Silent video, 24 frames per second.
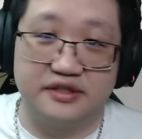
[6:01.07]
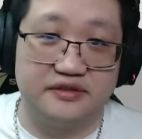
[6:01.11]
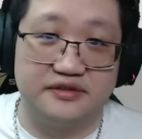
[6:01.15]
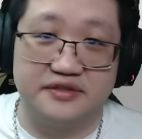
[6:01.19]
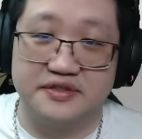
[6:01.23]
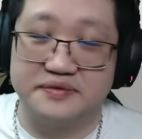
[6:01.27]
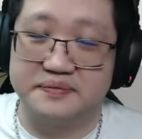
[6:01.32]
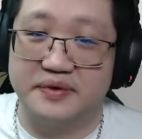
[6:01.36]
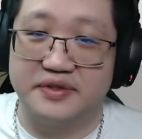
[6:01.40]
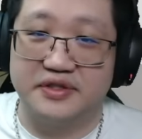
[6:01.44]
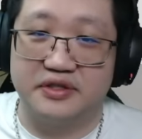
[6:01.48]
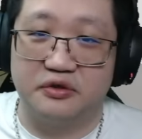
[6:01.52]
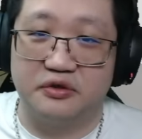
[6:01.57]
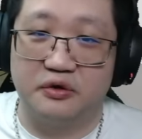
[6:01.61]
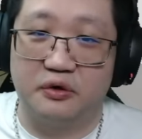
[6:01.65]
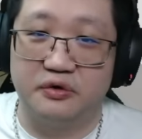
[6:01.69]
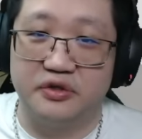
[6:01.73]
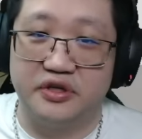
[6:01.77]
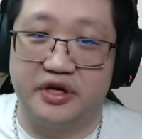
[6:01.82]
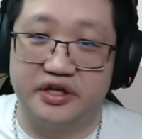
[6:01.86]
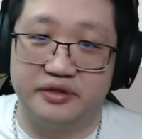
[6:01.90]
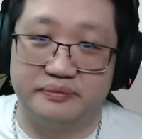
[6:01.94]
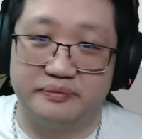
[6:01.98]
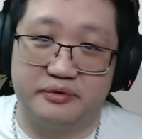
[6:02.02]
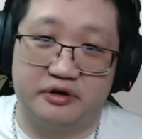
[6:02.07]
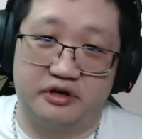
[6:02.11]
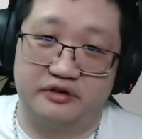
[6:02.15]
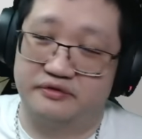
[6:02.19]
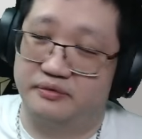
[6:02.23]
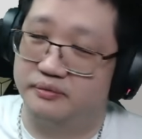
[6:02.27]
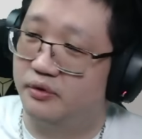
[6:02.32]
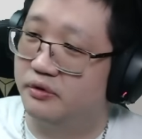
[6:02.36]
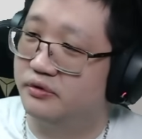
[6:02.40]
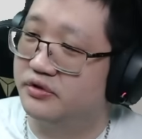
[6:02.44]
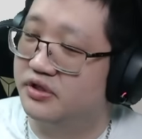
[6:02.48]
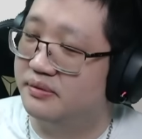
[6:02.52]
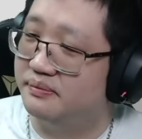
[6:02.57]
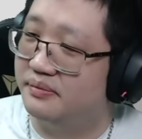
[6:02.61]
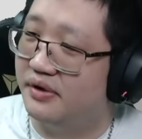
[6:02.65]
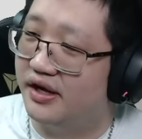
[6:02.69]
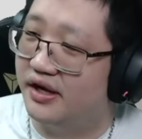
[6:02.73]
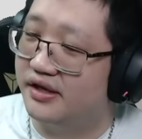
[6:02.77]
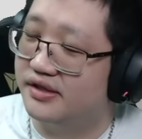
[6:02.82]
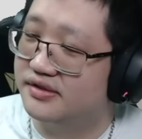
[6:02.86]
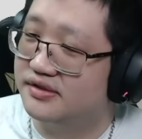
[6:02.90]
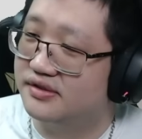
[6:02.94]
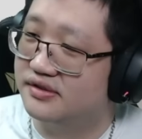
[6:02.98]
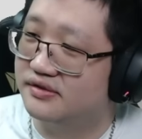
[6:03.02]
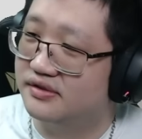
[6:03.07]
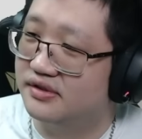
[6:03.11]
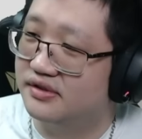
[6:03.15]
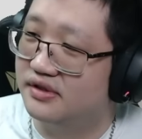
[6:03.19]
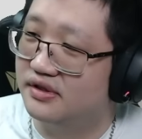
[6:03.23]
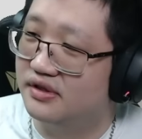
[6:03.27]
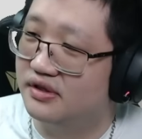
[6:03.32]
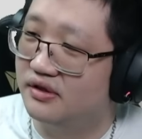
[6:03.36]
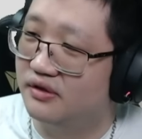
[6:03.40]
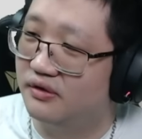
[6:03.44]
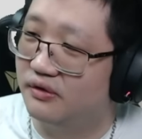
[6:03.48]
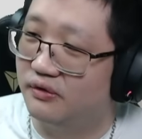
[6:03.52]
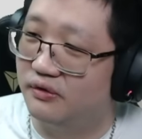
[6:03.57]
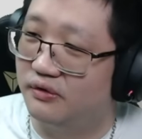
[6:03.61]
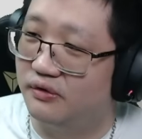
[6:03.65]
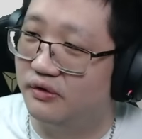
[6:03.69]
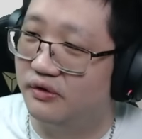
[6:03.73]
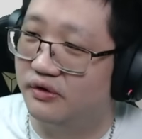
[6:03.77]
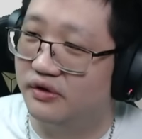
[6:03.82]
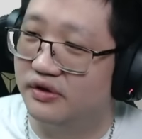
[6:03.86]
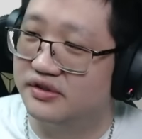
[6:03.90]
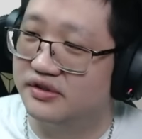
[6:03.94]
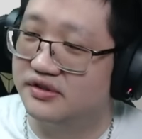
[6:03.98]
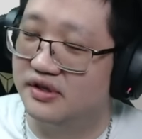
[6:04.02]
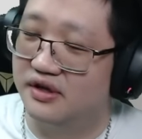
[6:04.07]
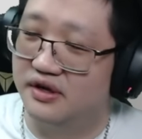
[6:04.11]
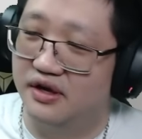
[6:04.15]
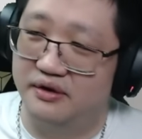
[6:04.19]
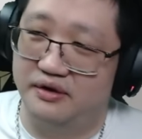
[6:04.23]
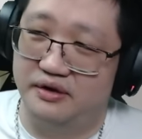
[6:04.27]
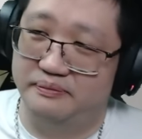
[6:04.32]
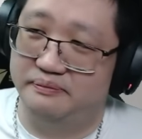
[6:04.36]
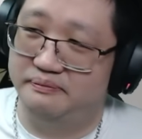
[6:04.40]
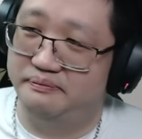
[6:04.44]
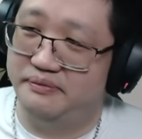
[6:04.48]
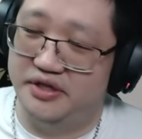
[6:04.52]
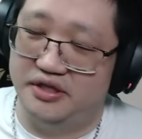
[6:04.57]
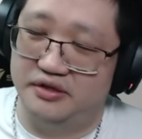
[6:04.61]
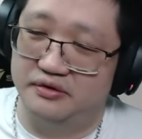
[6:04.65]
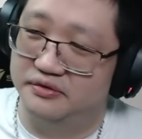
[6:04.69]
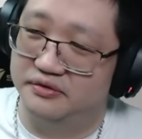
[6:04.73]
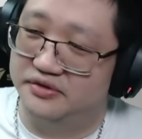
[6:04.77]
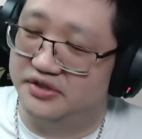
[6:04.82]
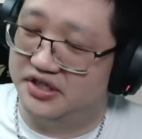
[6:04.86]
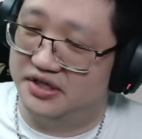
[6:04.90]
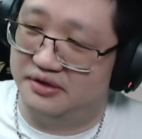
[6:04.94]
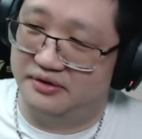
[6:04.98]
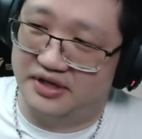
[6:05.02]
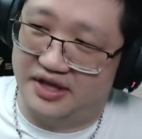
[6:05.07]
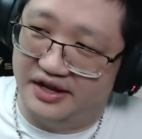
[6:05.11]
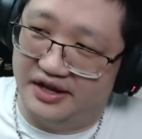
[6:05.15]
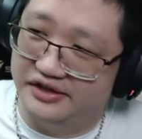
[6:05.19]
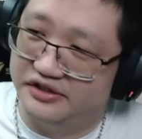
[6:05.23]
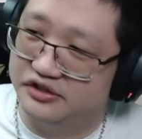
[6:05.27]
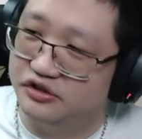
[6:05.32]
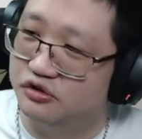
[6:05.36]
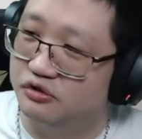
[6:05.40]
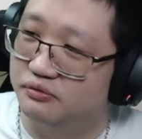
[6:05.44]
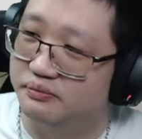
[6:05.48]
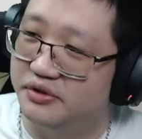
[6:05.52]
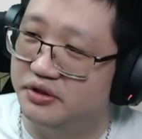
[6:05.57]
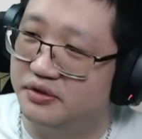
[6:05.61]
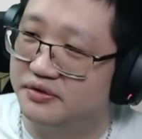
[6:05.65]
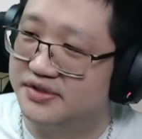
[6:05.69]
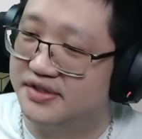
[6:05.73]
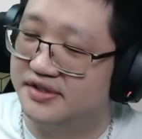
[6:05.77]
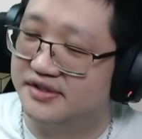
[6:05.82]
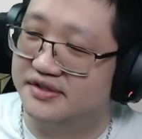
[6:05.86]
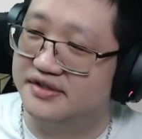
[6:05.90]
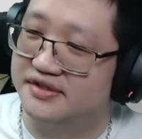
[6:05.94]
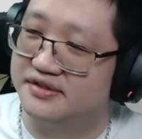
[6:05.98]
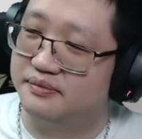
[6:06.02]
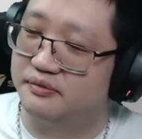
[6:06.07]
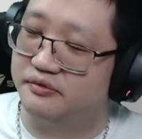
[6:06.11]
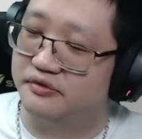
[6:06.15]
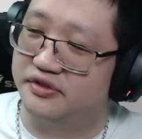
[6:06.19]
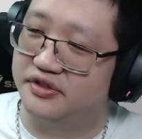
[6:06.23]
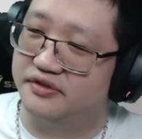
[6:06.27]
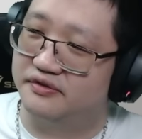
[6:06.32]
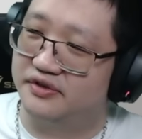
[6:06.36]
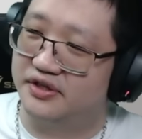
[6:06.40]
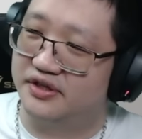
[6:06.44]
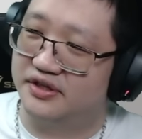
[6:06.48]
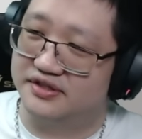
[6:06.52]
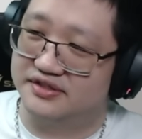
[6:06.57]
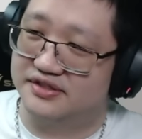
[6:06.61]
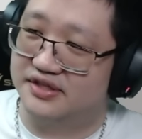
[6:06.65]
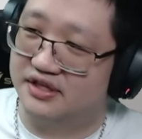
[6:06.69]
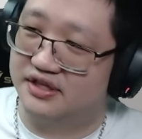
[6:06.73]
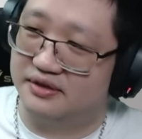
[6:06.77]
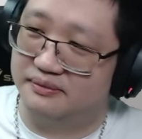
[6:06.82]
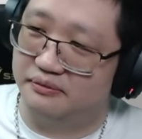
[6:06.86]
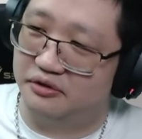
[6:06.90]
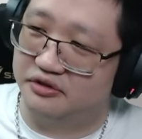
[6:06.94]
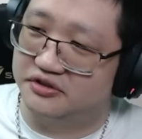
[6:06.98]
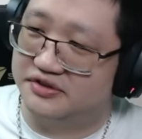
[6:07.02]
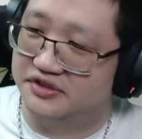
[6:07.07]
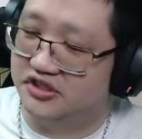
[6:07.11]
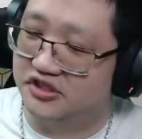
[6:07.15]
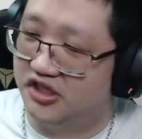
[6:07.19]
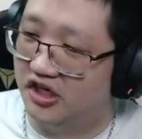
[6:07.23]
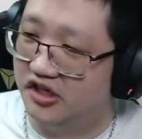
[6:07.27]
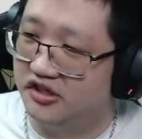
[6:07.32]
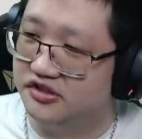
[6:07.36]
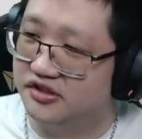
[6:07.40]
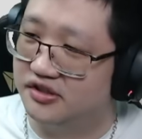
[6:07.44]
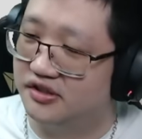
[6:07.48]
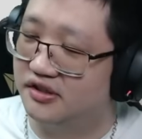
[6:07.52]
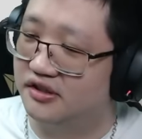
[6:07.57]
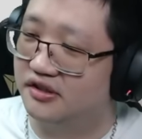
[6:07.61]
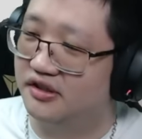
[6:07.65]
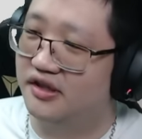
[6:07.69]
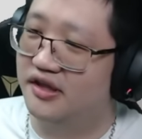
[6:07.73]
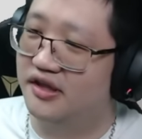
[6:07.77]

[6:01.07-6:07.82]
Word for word: to spend their gold on apart from multipots or uh, build the occasional builds at this point, right? Because nothing much is changing.